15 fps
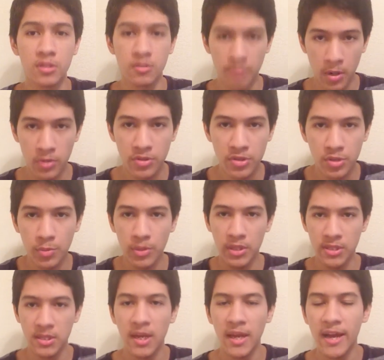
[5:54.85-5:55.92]
supposed to
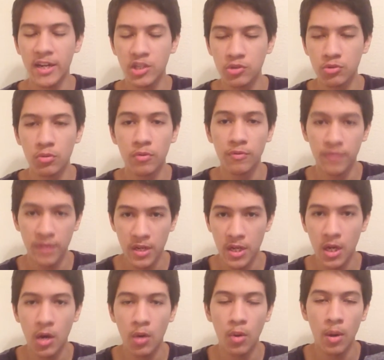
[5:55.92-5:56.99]
release an actual
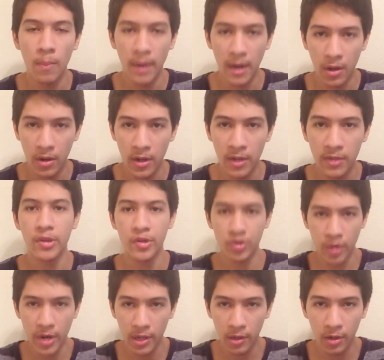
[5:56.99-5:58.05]
video about it, the
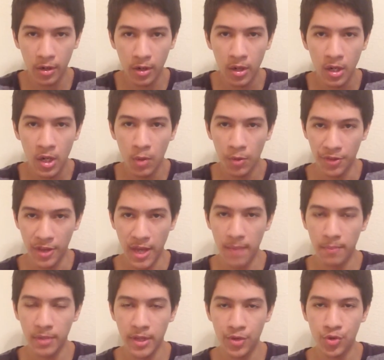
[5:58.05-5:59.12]
trailer, with the
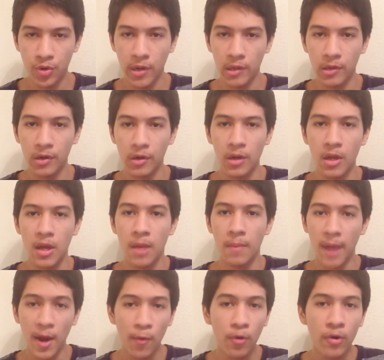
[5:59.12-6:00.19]
gameplay trailer.
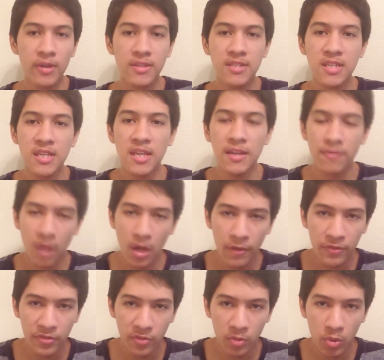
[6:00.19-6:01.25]
Pyroar is the
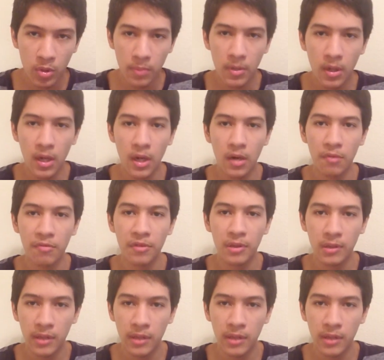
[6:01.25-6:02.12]
evolved form of